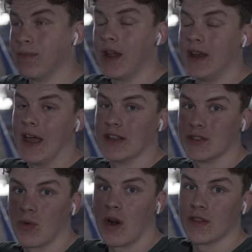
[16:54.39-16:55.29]
Monday.
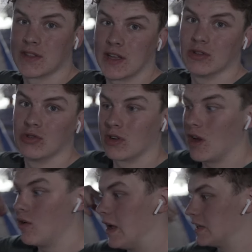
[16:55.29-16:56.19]
So we're on the schedule to
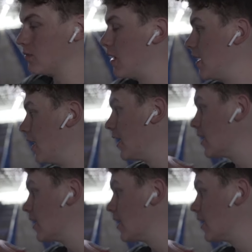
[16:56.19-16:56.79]
go next Monday,